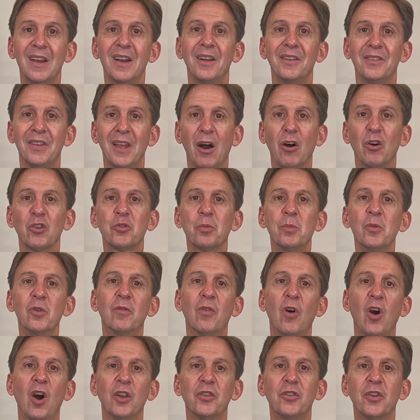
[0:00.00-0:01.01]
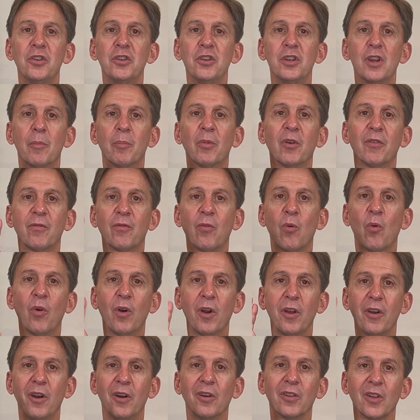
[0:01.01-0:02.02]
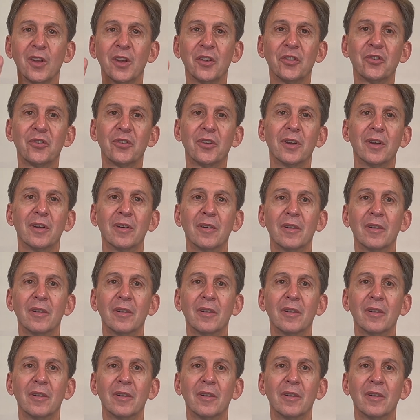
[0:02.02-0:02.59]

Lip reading: Now let's move on to number 4 on our list.